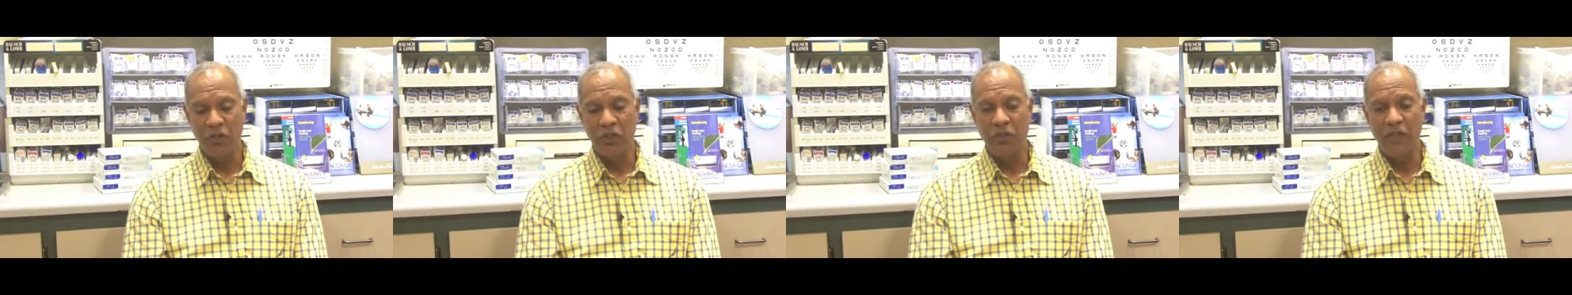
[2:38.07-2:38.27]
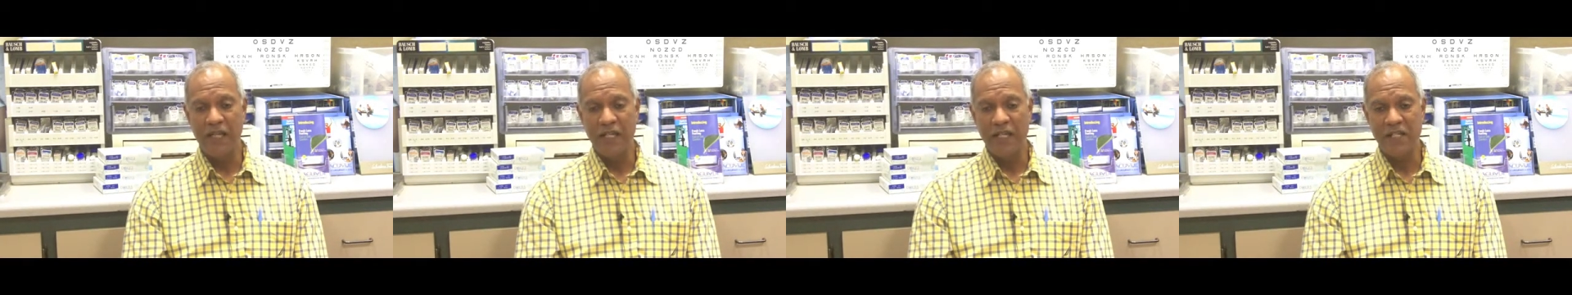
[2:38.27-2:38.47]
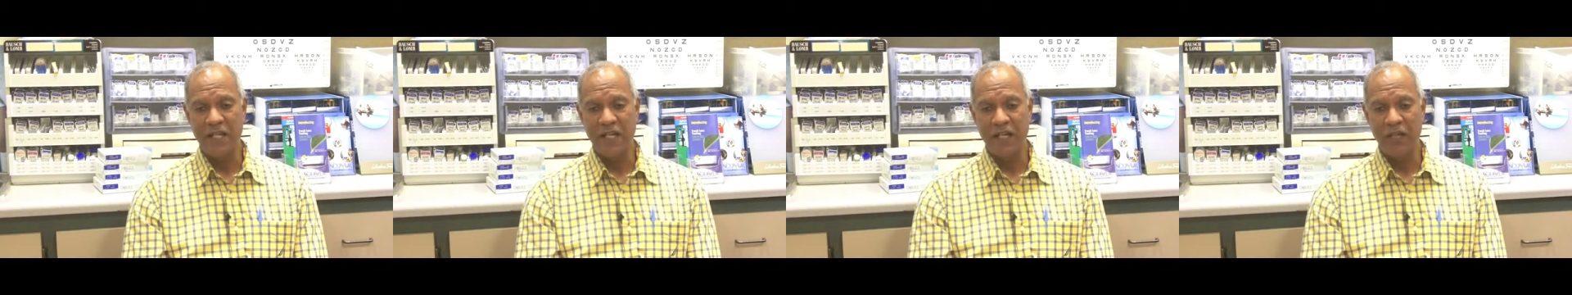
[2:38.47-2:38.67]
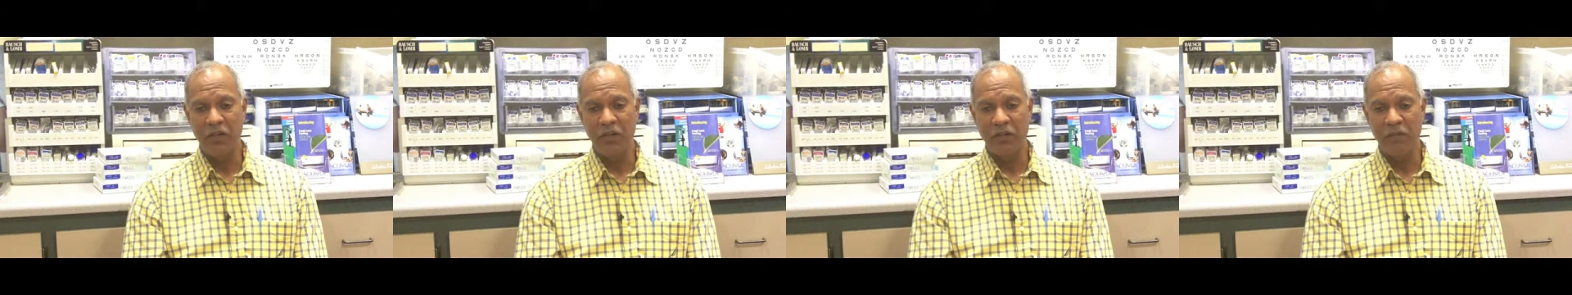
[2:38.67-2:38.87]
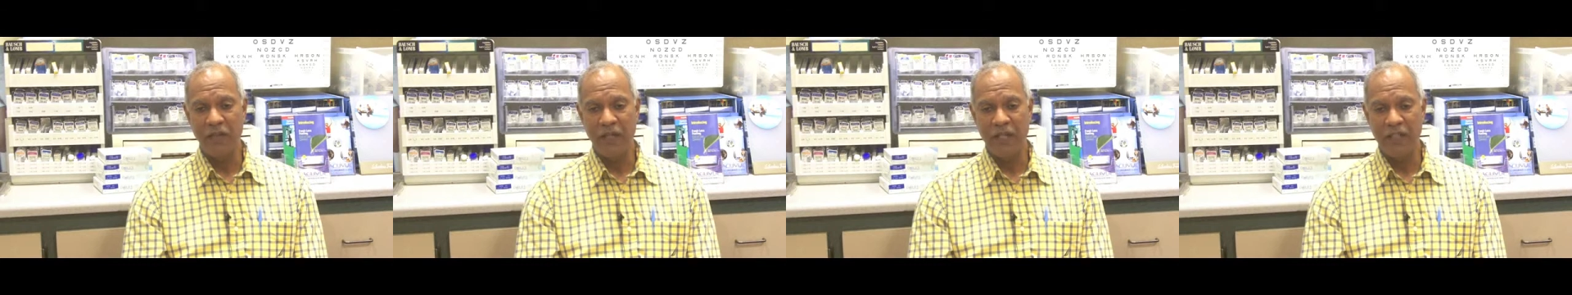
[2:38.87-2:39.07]
do LASIK
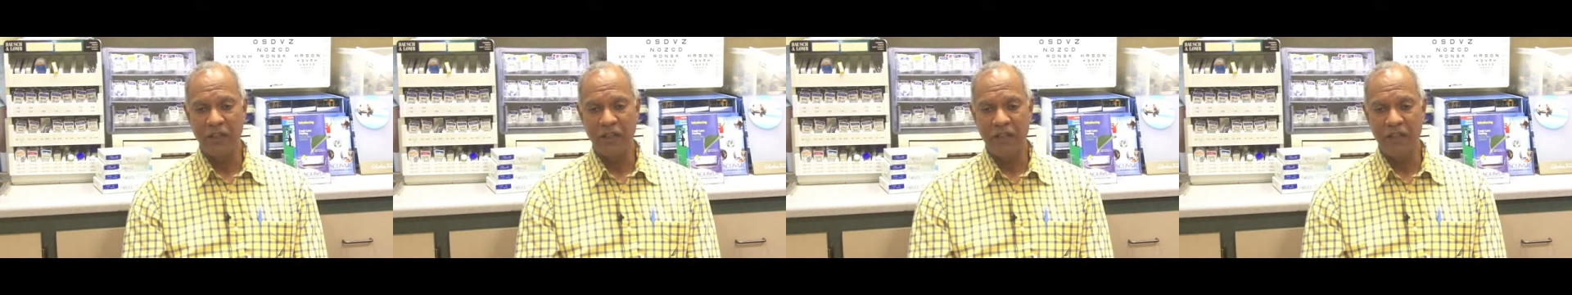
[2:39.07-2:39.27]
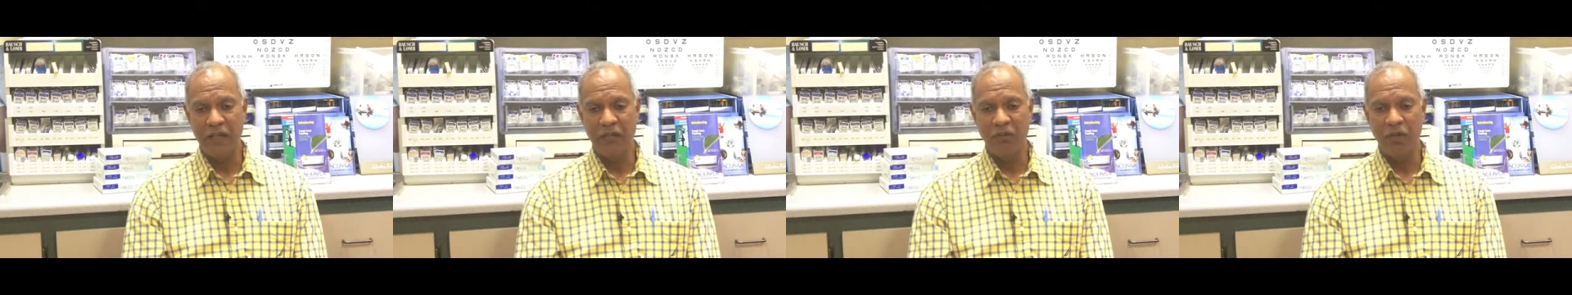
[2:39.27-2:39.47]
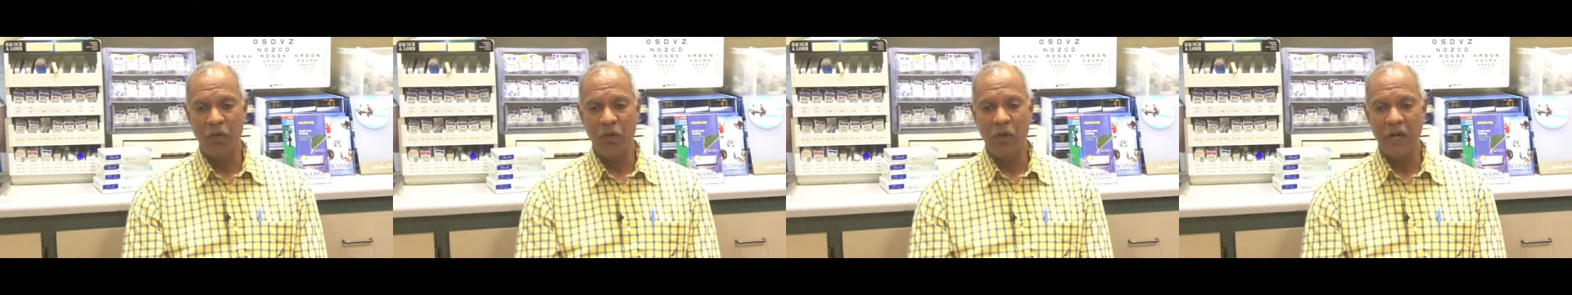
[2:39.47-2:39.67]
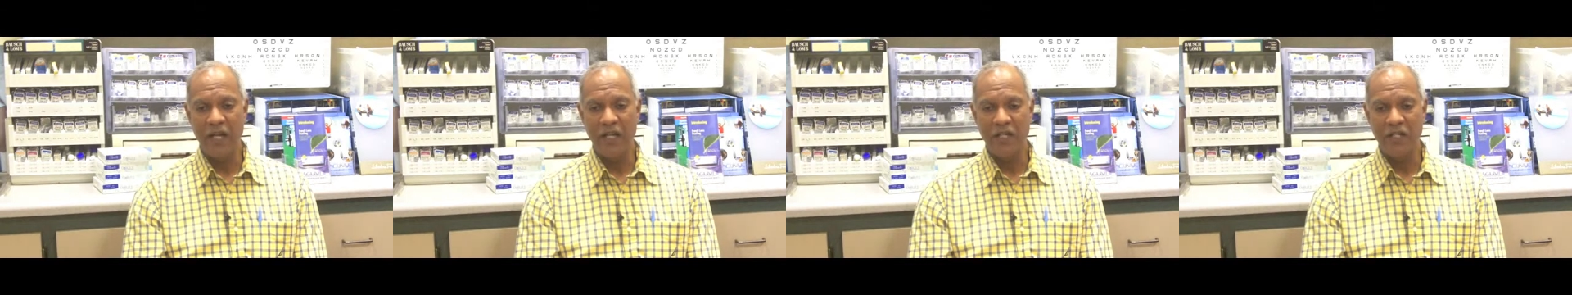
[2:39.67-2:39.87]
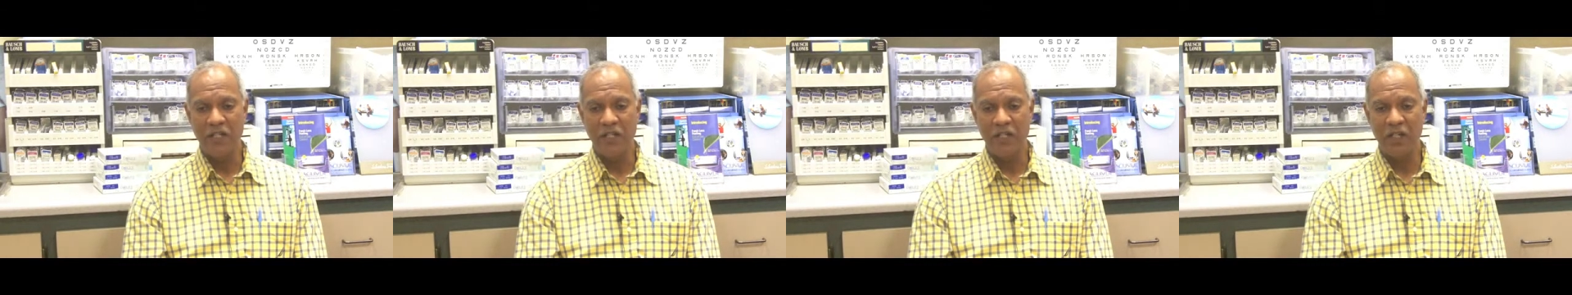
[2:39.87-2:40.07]
on a patient, that
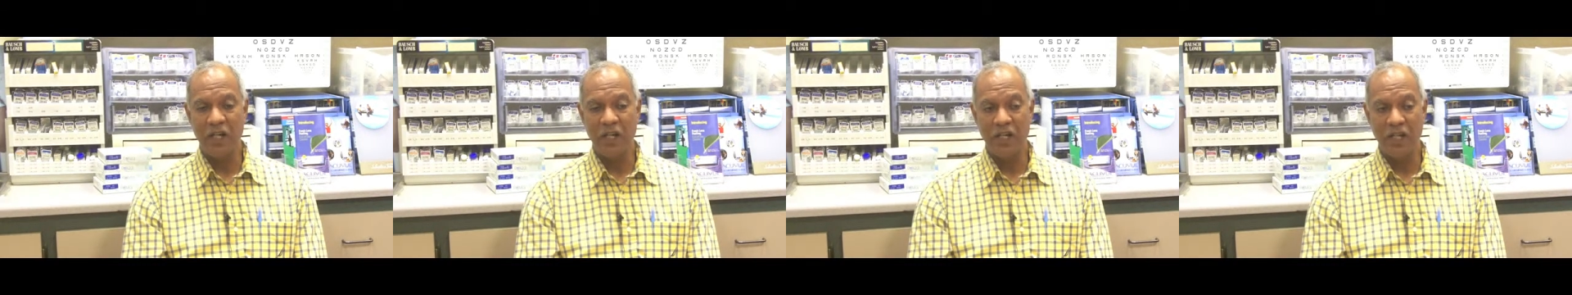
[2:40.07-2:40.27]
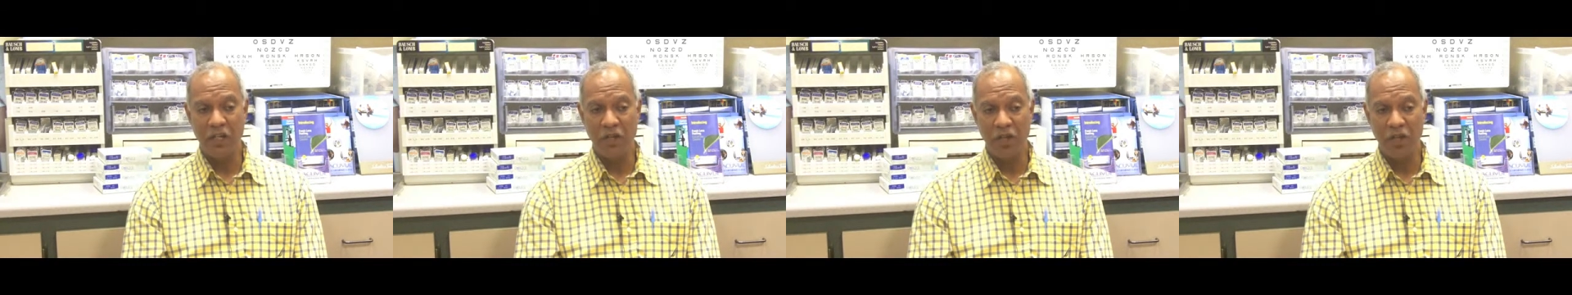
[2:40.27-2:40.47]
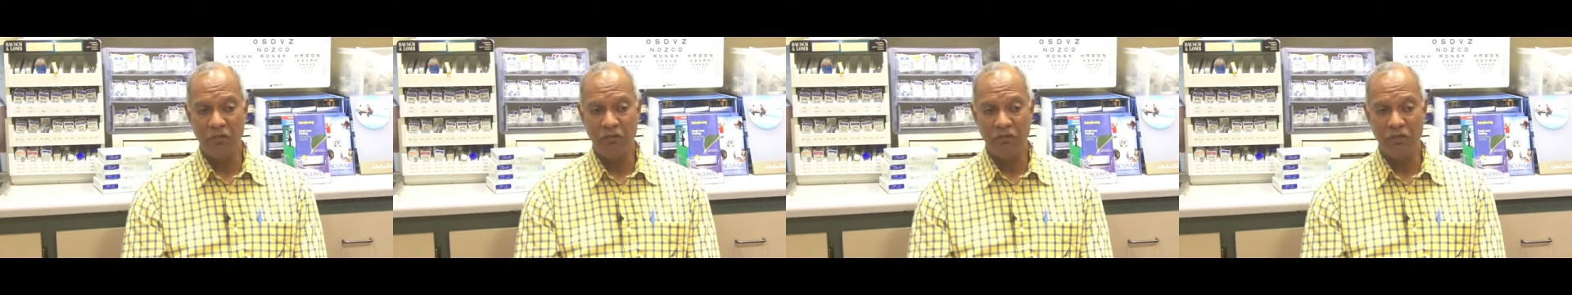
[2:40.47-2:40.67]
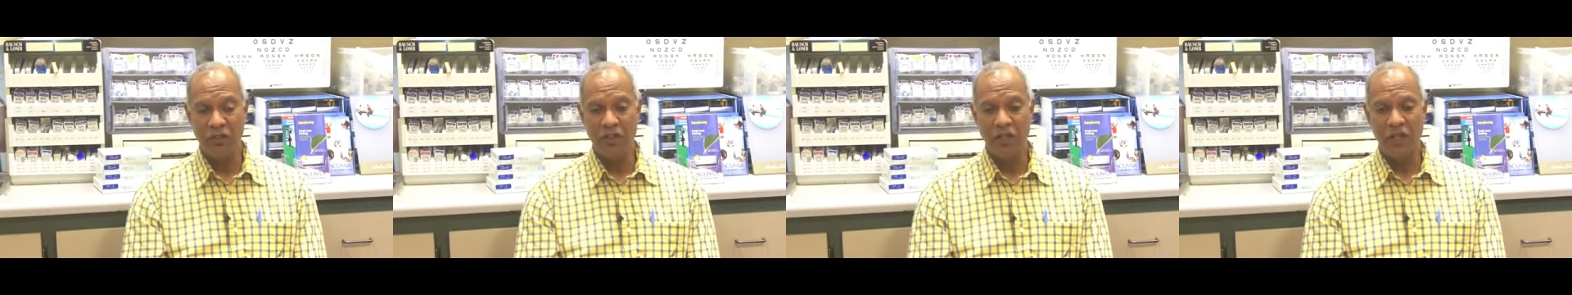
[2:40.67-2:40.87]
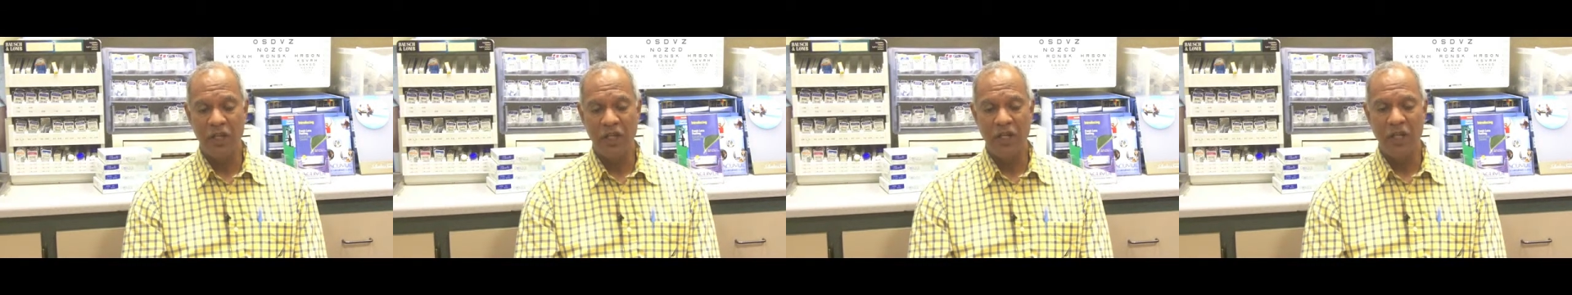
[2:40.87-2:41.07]
requires cutting
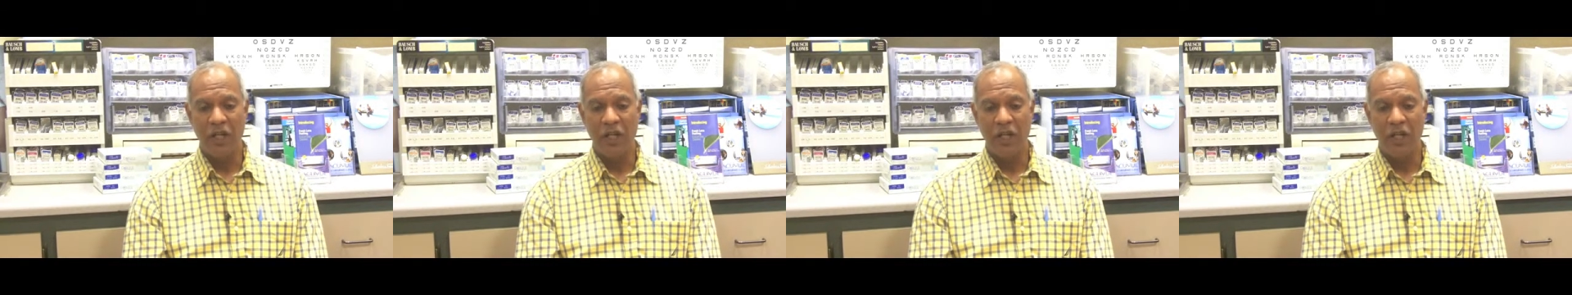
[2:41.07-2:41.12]
often,